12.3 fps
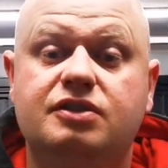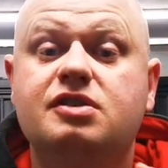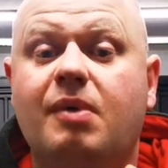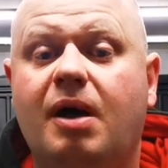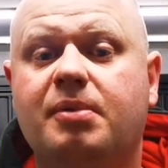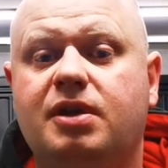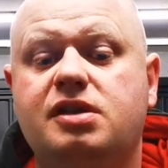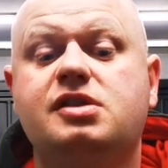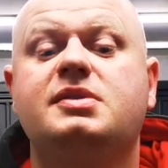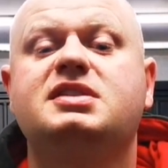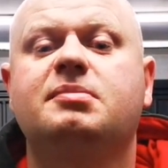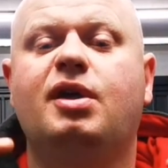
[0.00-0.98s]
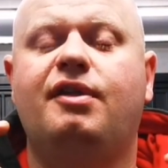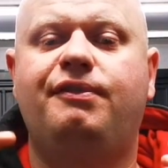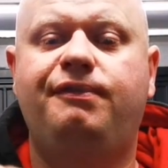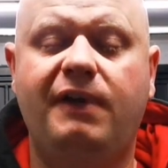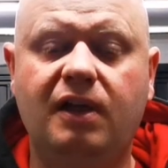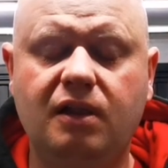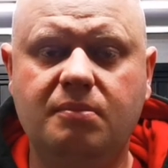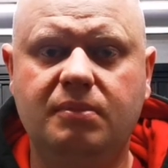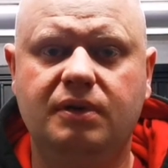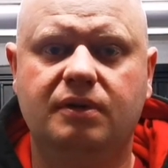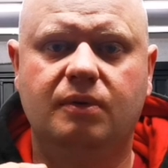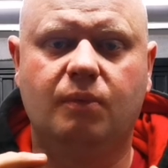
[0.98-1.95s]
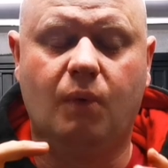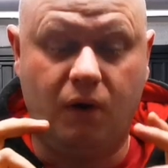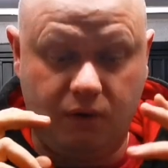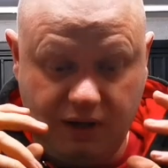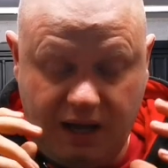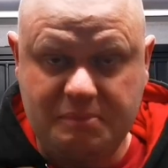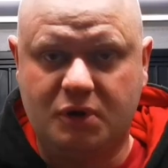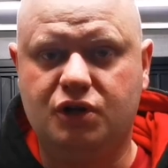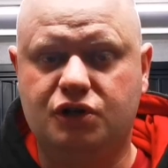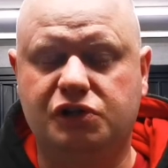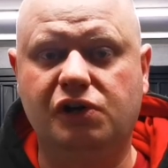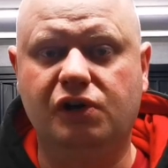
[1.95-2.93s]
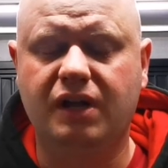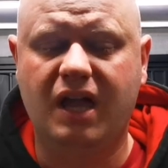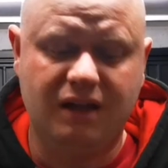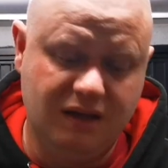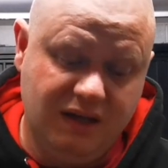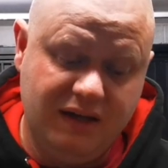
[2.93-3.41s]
So what I'm going to do is I'm going to film what I'm going to show you,